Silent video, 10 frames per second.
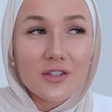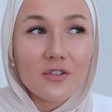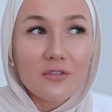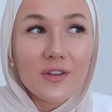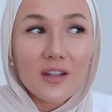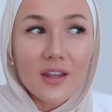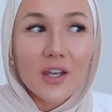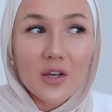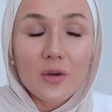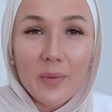you feel
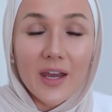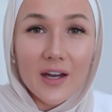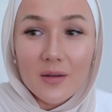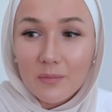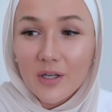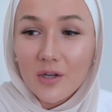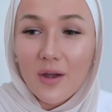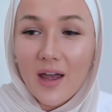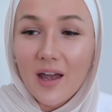like you're a parent, but you